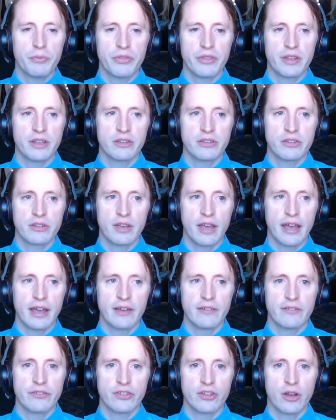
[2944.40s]
this
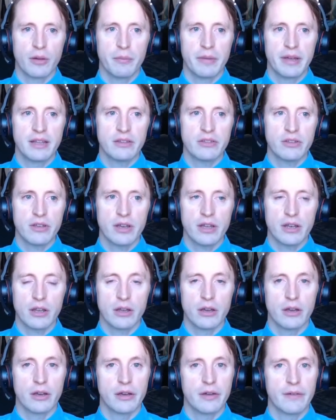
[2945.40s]
gave some insight.
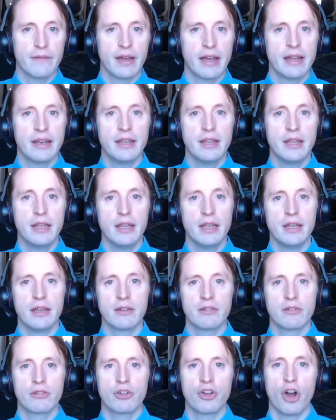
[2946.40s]
Any
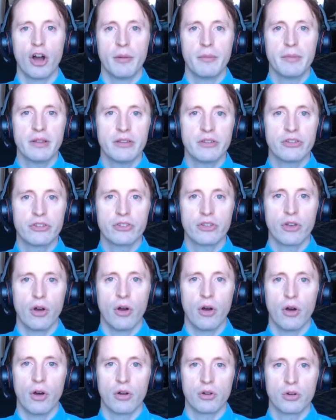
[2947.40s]
comments
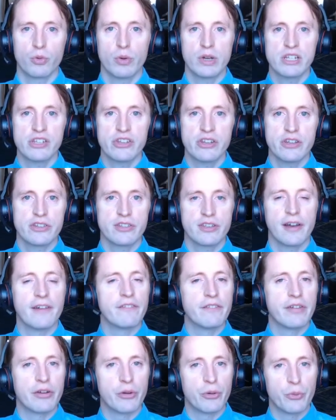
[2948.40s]
or questions are
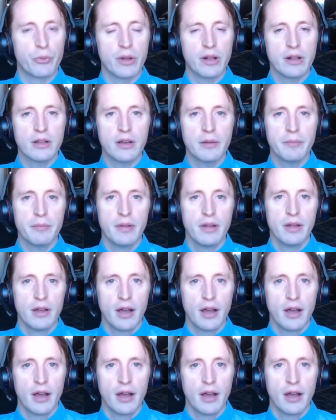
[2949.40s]
very welcome.